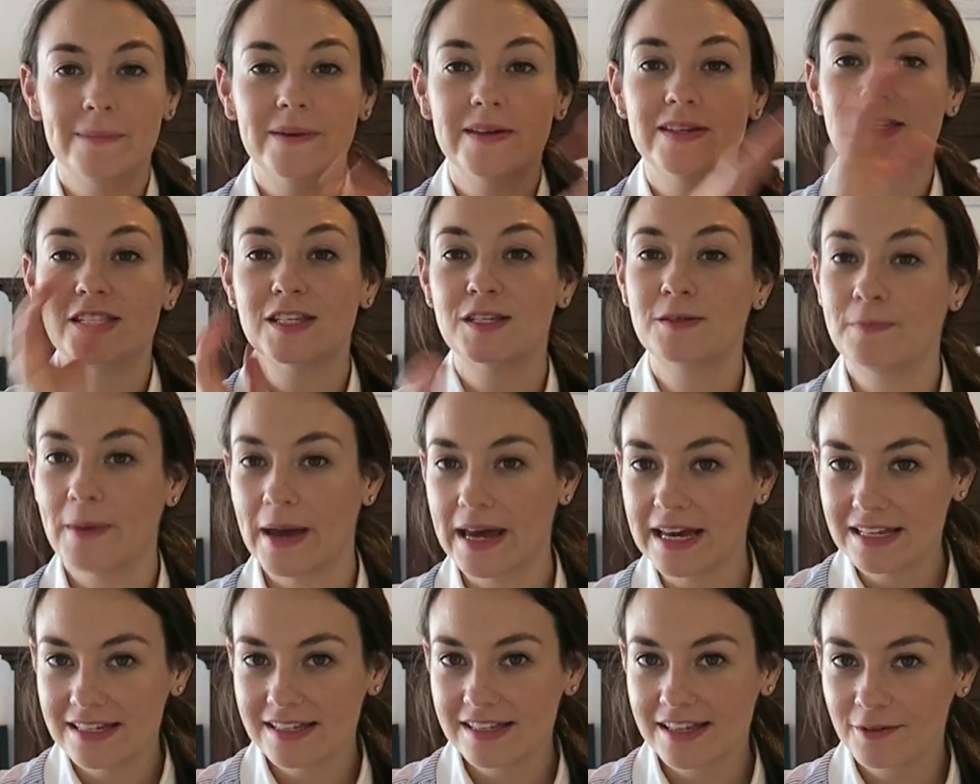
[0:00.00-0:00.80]

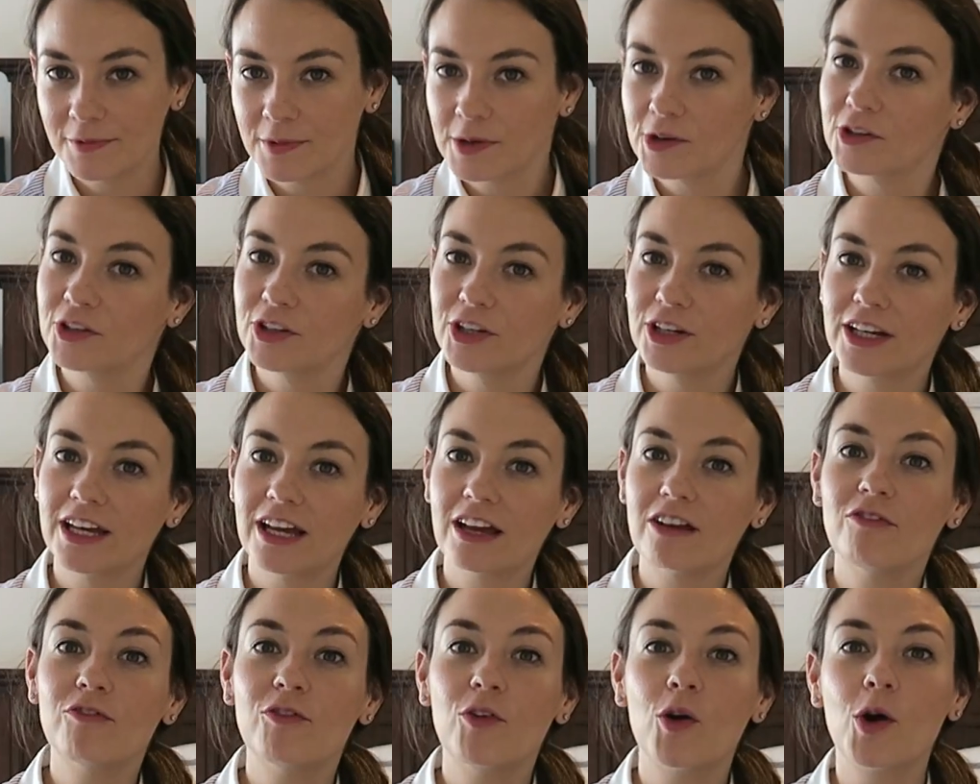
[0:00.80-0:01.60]
space that we were
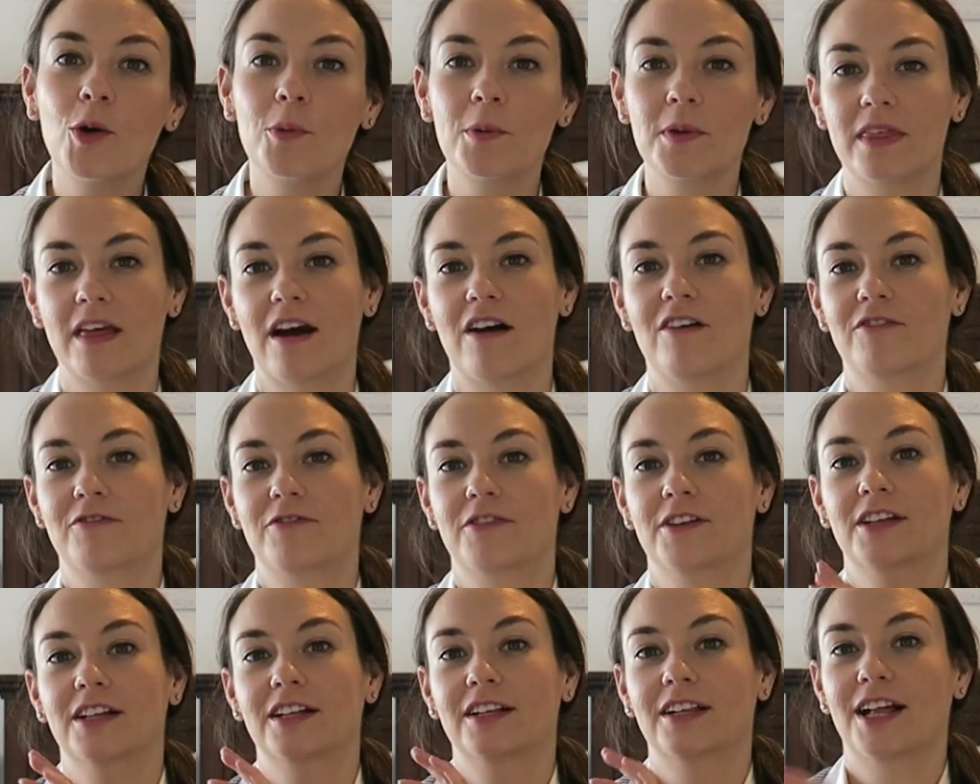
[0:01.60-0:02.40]
looking for without
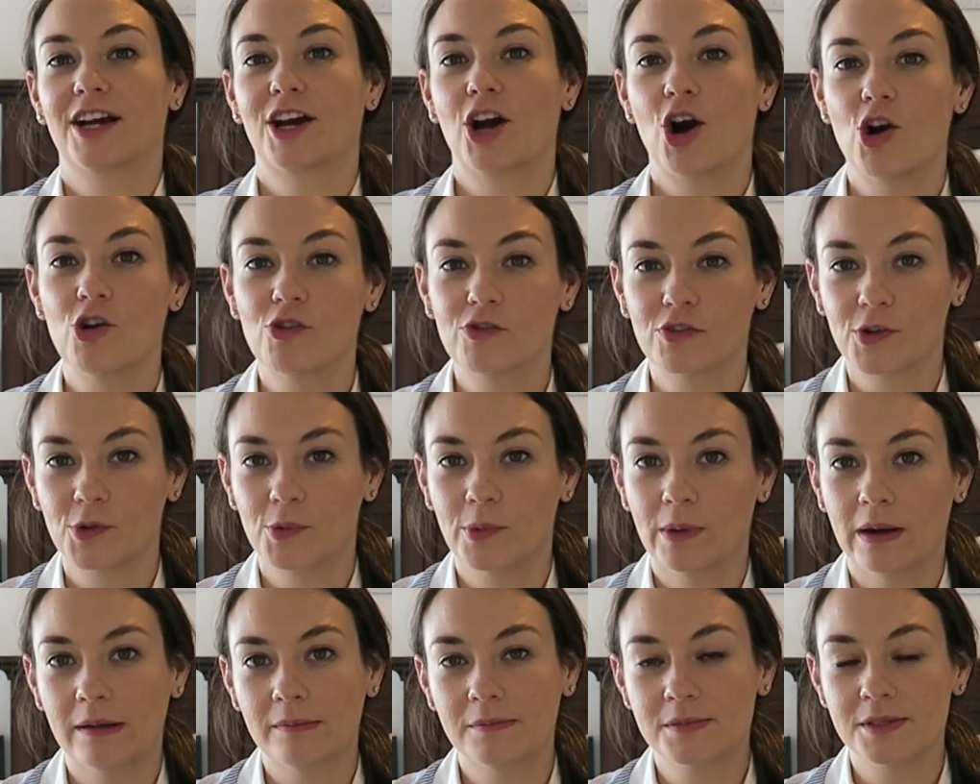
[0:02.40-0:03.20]
feeling like
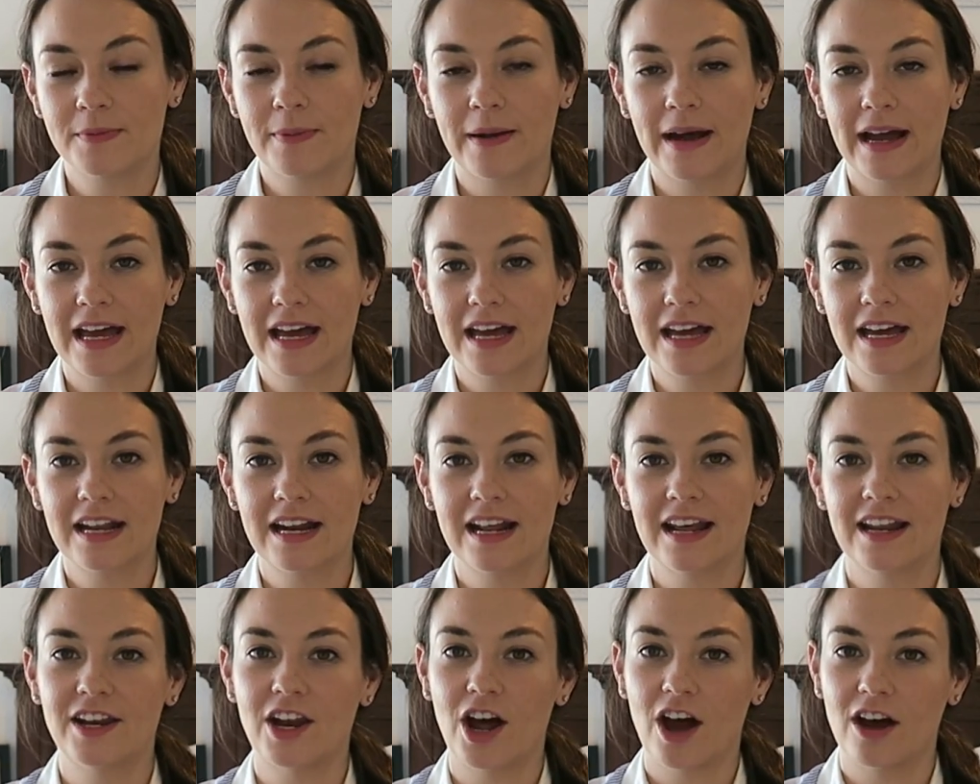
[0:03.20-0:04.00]
overwhelmed by it,
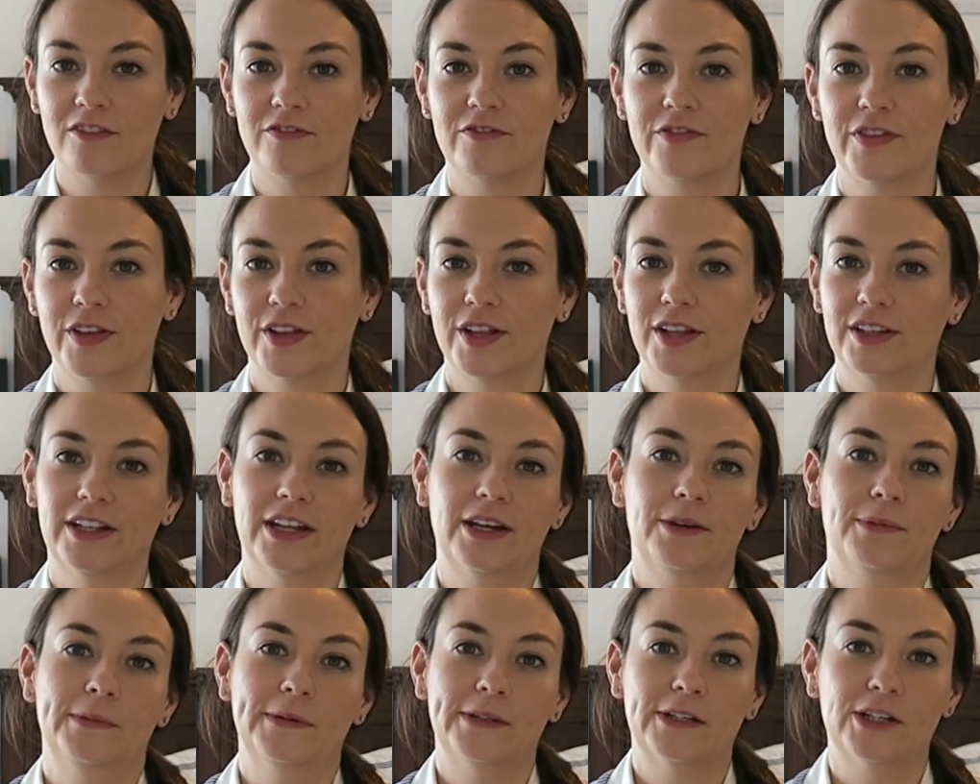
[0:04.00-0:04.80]
and not feeling
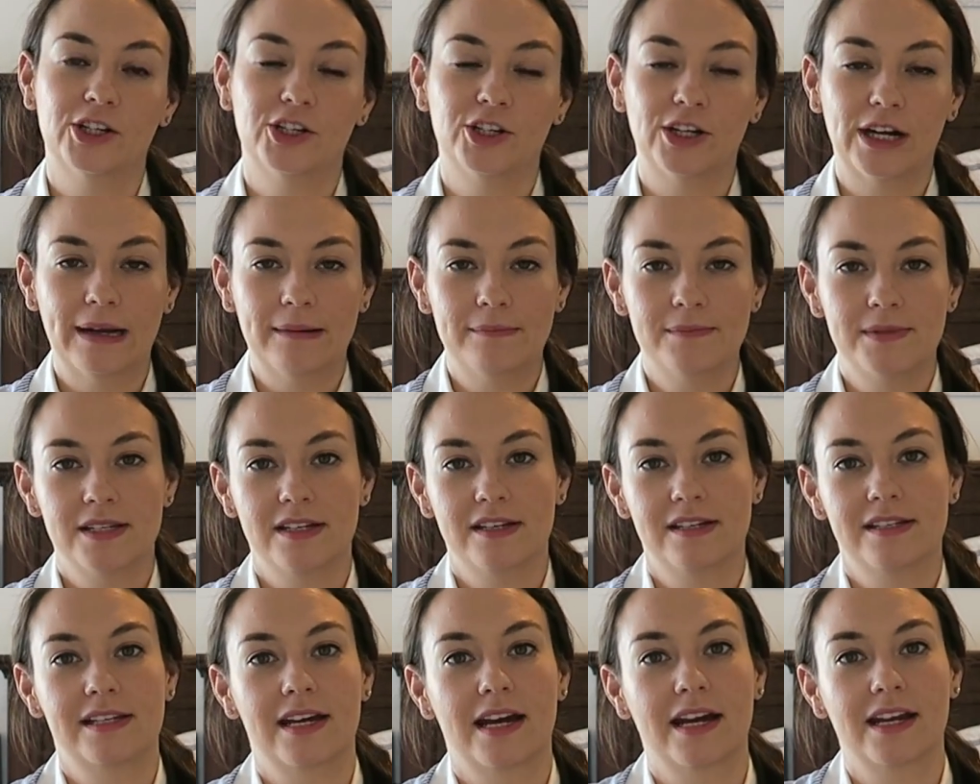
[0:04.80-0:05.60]
like we were cramped in
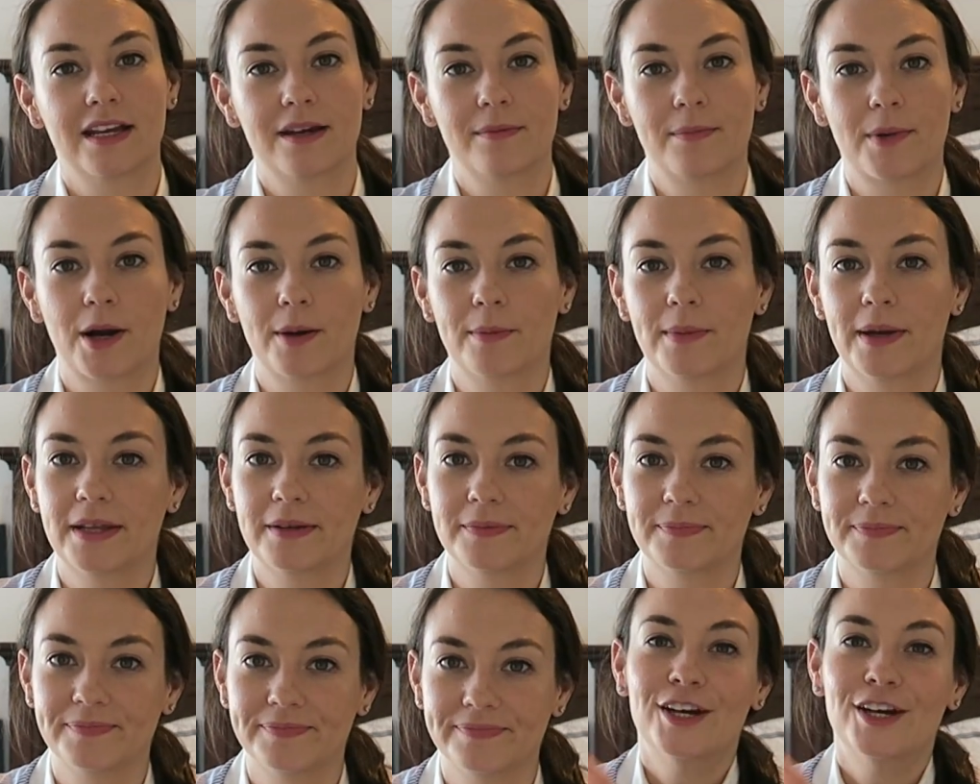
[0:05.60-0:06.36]
a tiny apartment.